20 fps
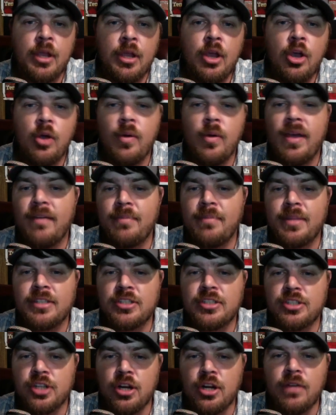who have been
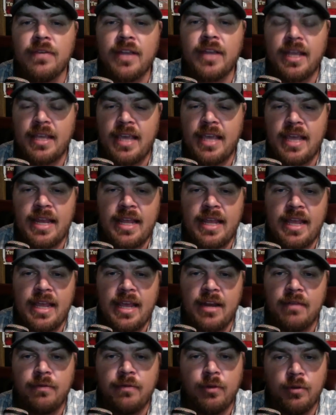serving
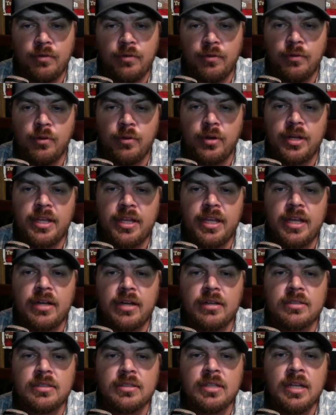Acadiana for over 40
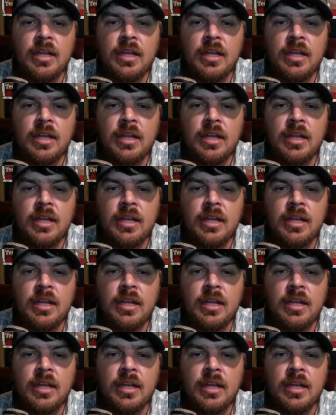years.